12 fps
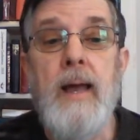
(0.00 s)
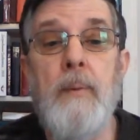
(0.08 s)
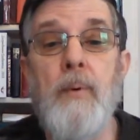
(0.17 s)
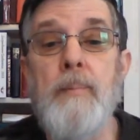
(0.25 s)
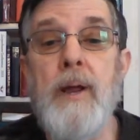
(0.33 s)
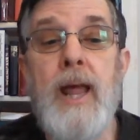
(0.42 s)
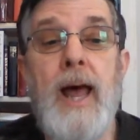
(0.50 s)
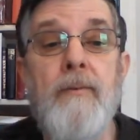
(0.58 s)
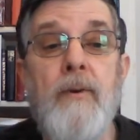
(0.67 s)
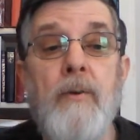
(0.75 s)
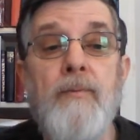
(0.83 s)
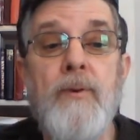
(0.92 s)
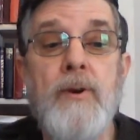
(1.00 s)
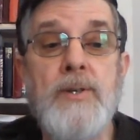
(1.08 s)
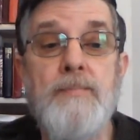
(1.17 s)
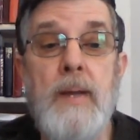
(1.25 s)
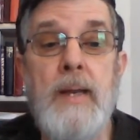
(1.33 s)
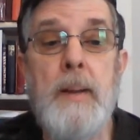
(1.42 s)
And we're going to have our
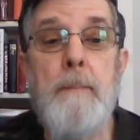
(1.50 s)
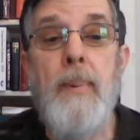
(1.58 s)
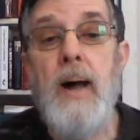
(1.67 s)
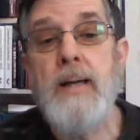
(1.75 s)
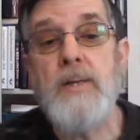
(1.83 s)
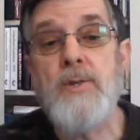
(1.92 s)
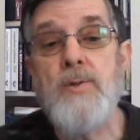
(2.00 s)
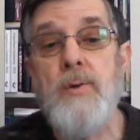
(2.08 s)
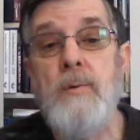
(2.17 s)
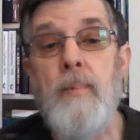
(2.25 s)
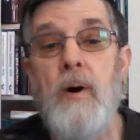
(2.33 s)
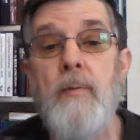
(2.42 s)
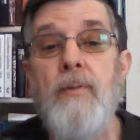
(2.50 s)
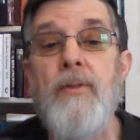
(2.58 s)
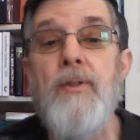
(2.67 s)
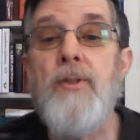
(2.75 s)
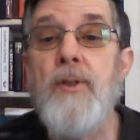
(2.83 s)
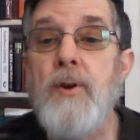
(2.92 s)
first meeting by Zoom on
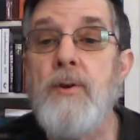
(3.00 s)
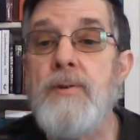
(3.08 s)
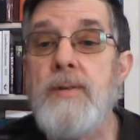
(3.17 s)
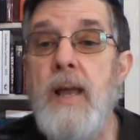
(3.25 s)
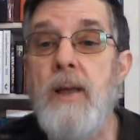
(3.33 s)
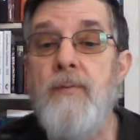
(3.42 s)
Thursday,